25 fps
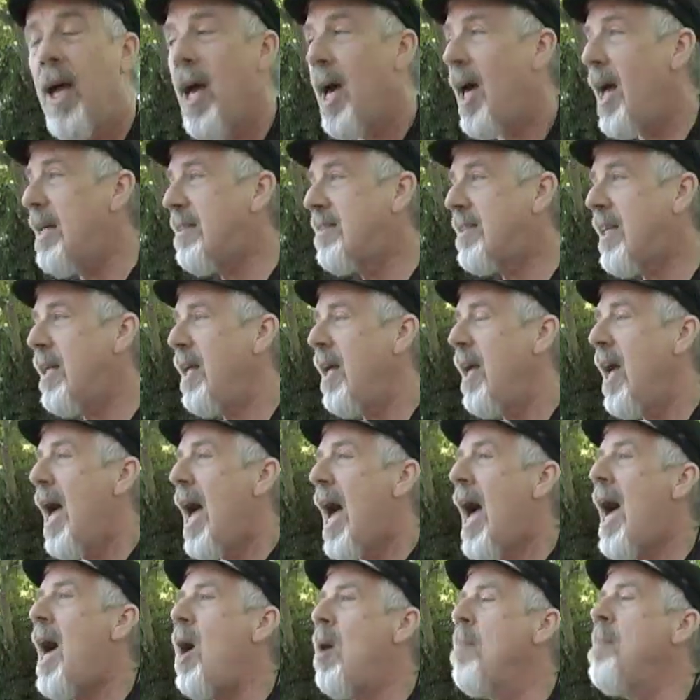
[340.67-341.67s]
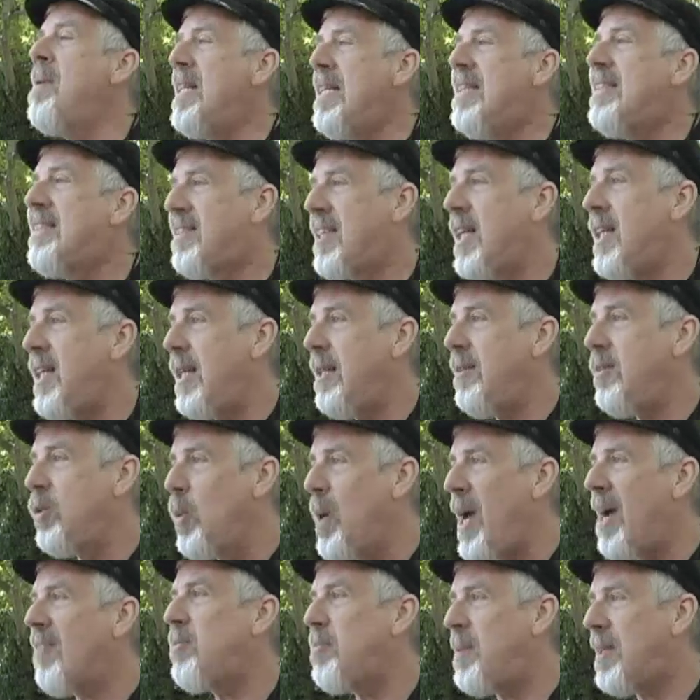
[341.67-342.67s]
And I said, how many cities do
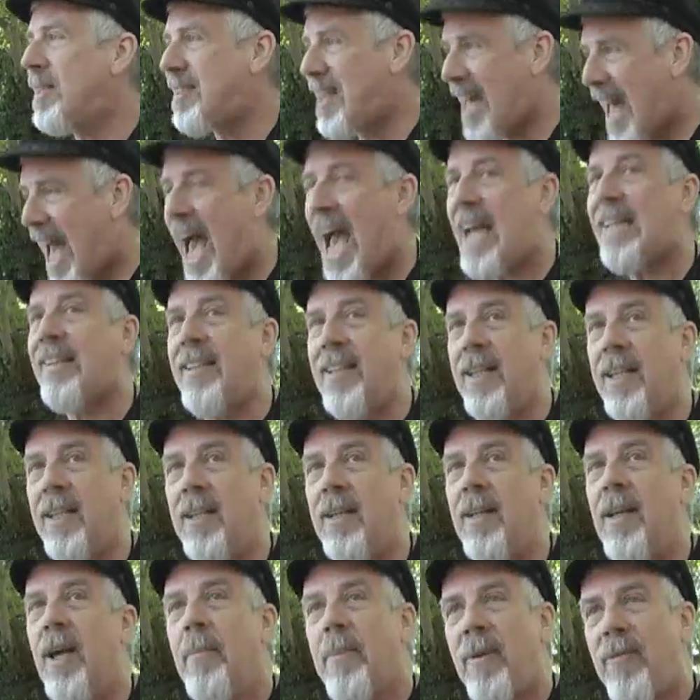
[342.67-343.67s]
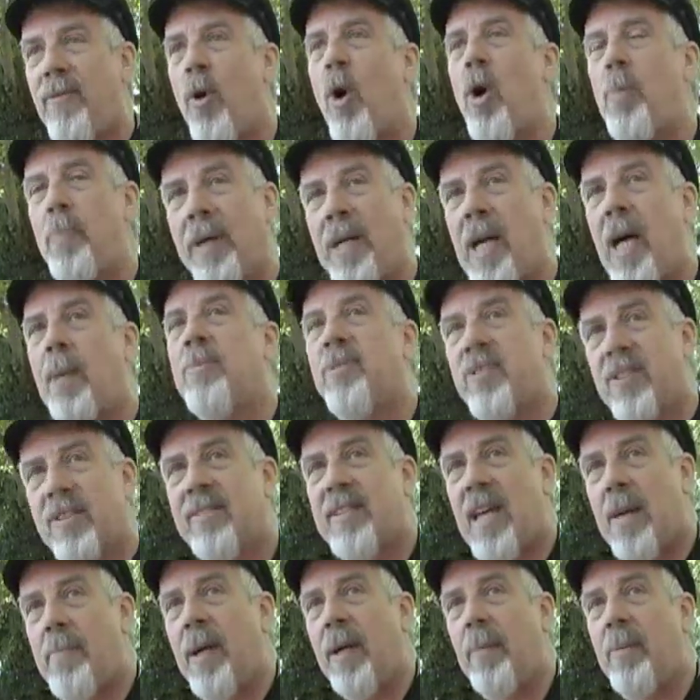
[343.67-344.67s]
we have to be attacked in before it becomes
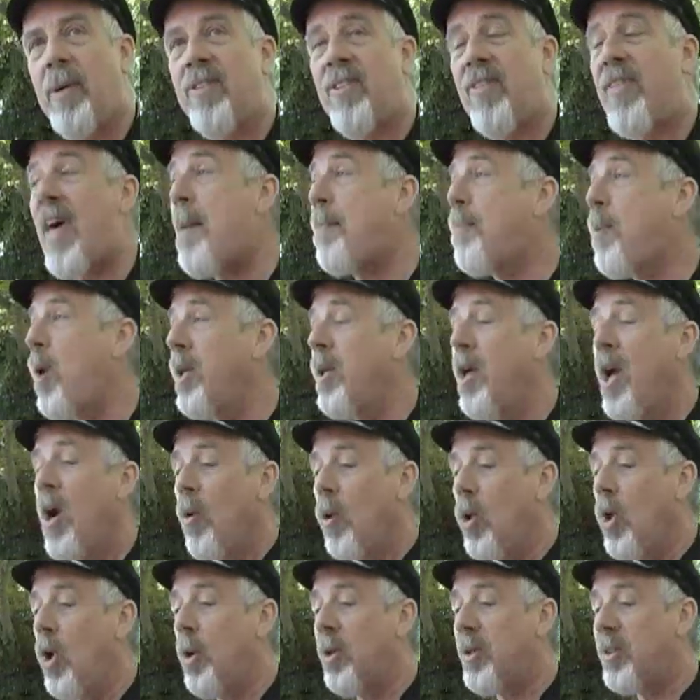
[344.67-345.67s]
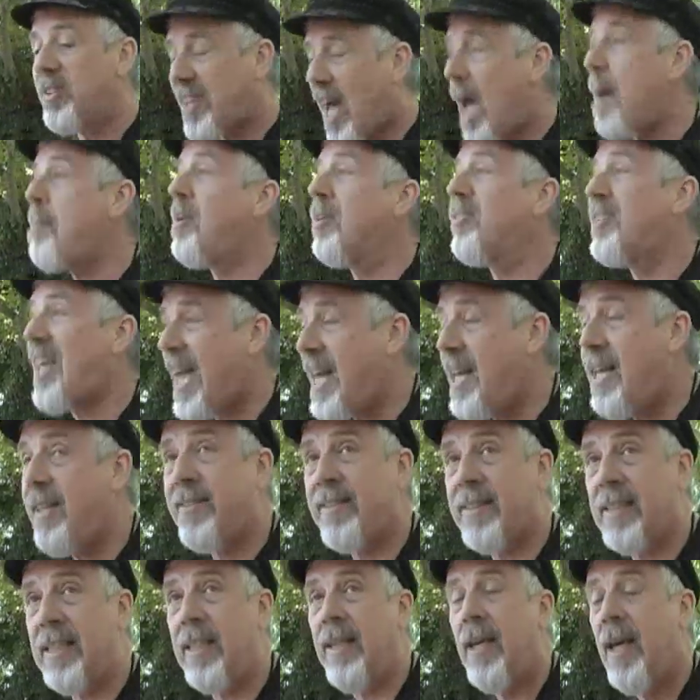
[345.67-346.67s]
systemic? Because at that point, we were
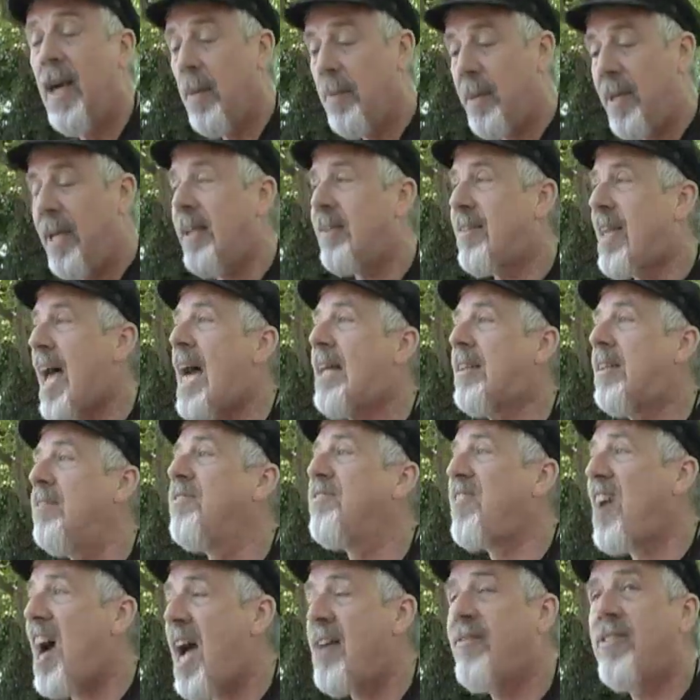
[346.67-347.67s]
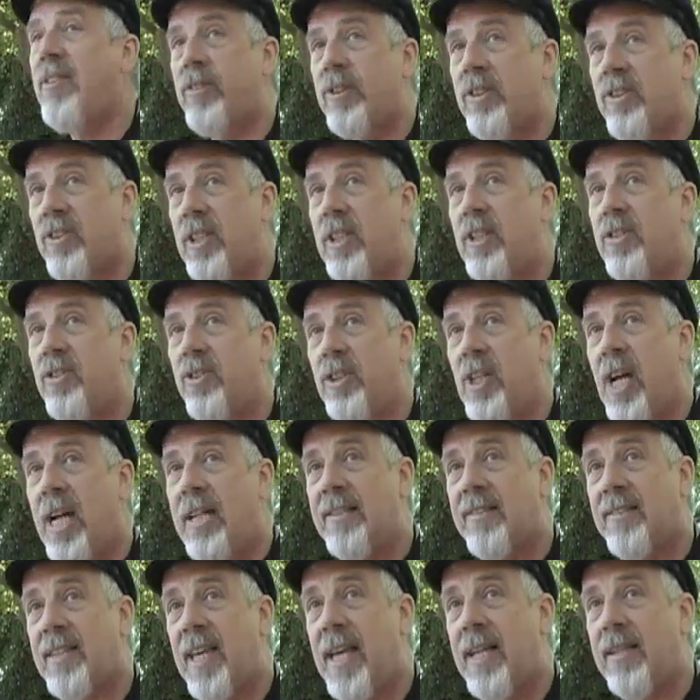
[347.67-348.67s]
simultaneously being attacked in 5 different cities in the
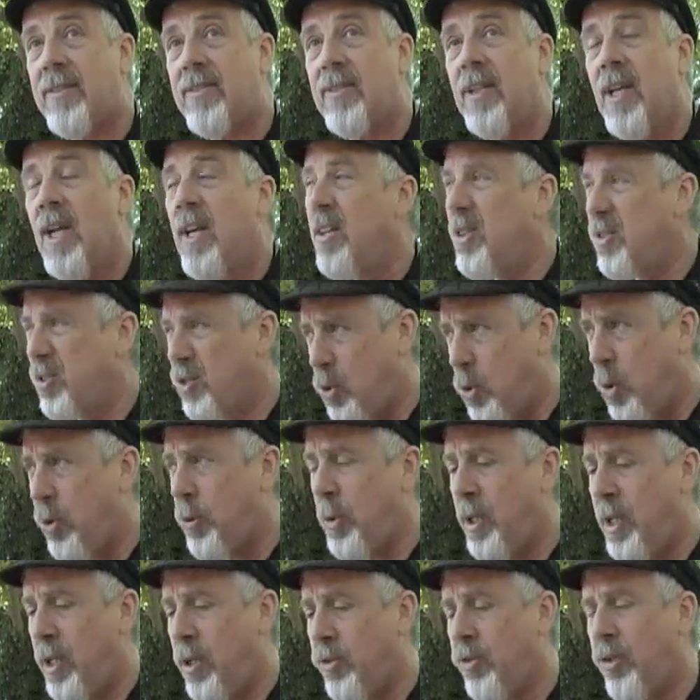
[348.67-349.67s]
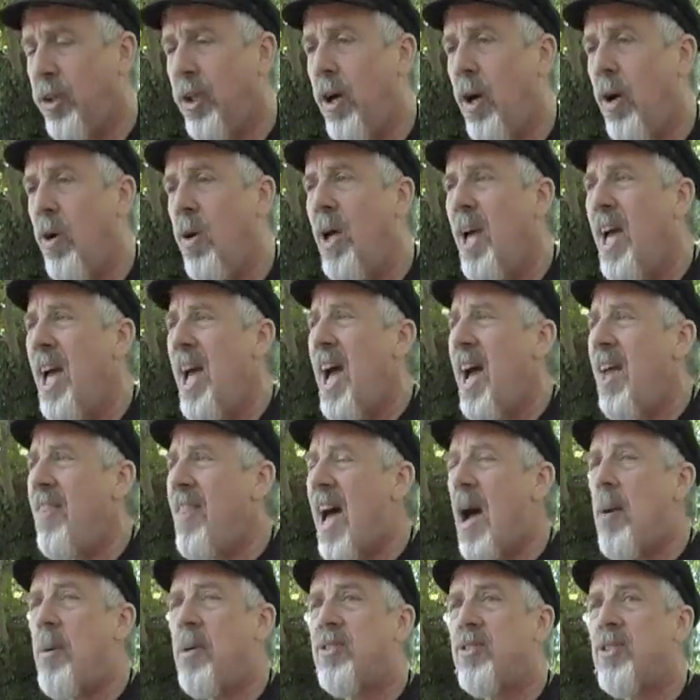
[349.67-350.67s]
United States. This is 2 or 3 years ago, and
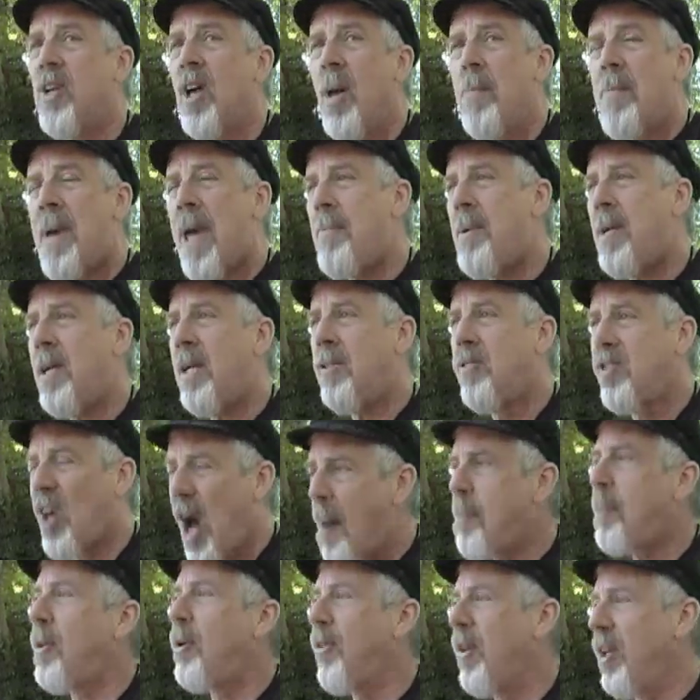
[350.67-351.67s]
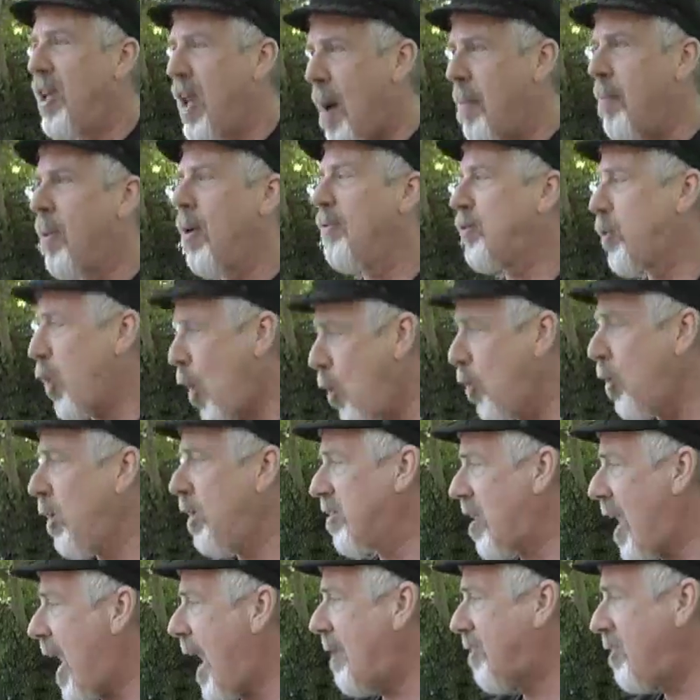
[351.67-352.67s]
that was maybe double the number of total
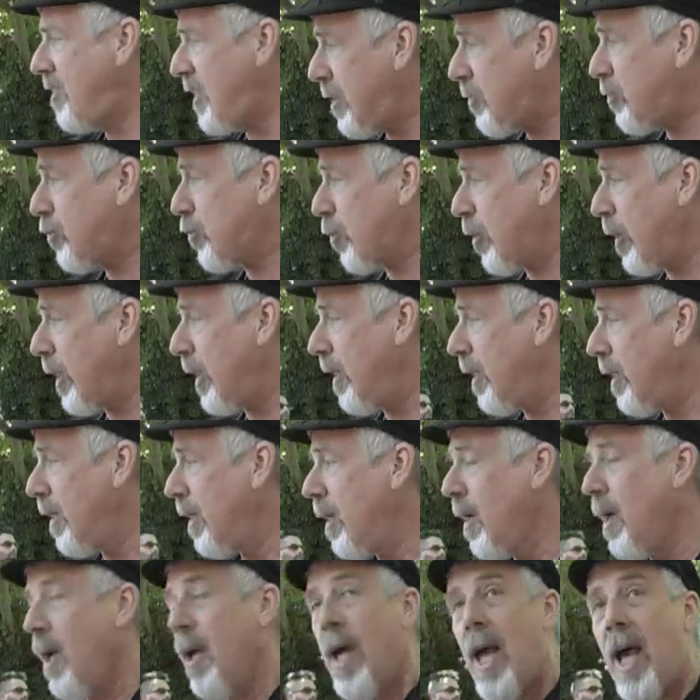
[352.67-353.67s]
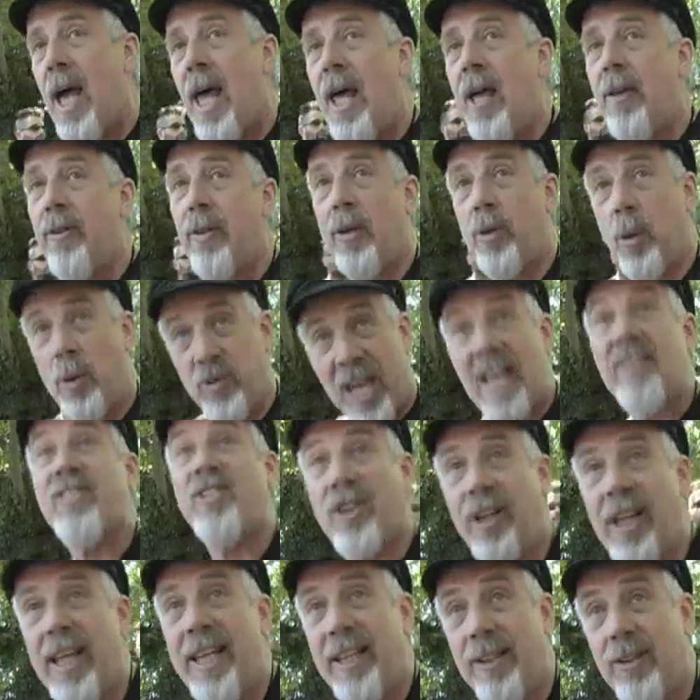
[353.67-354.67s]
attacks in history. And so it's
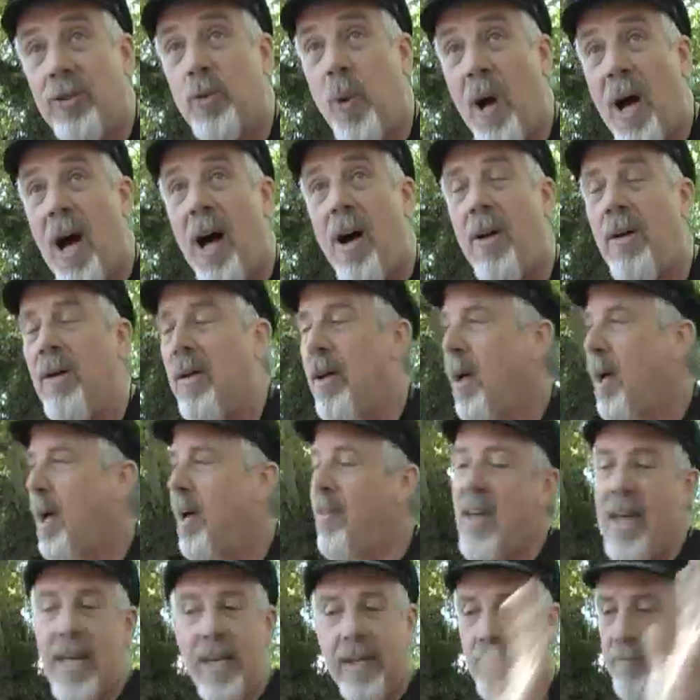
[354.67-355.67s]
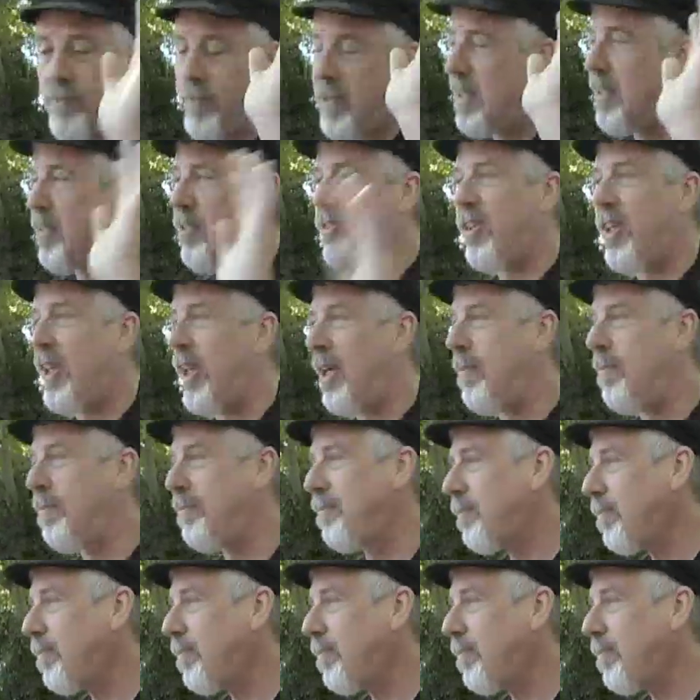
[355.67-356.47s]
escalating as well, and they didn't see it.